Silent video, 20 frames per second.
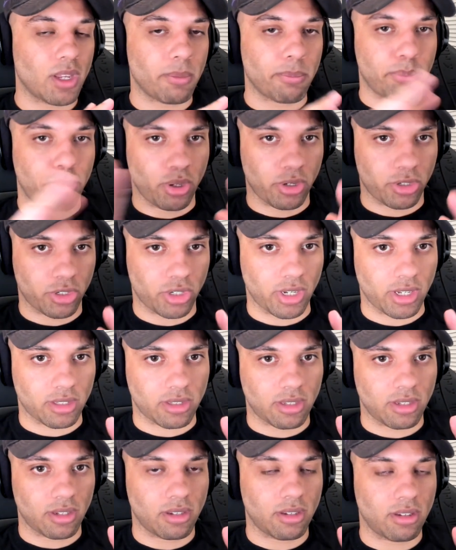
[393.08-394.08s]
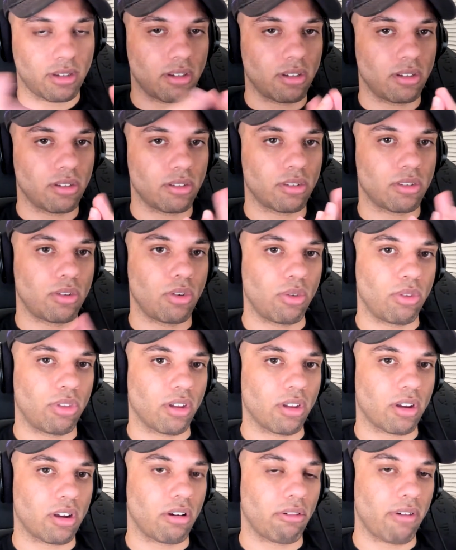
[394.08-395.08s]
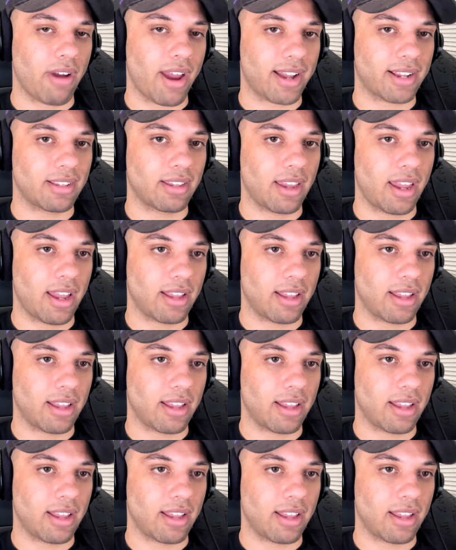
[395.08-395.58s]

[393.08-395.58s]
push it to the correct